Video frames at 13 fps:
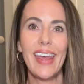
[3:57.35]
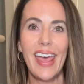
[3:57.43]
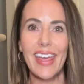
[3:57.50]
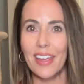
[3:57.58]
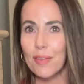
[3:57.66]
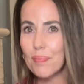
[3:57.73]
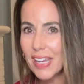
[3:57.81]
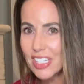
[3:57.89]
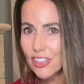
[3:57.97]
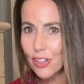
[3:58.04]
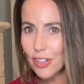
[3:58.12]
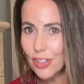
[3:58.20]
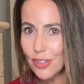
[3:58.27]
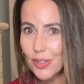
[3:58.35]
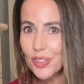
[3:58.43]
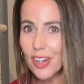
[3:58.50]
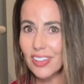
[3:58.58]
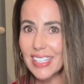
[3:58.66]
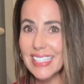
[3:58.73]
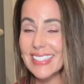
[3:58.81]
hey, make sure you use
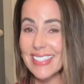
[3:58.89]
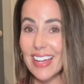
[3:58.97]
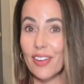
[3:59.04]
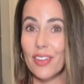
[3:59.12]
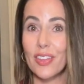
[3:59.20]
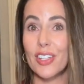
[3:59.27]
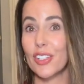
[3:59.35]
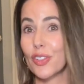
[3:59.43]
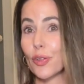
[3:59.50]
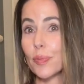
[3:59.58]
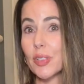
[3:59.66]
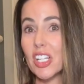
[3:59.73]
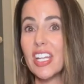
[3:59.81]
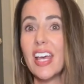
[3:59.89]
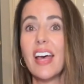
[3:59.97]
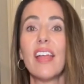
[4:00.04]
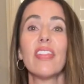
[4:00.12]
our links down in the description.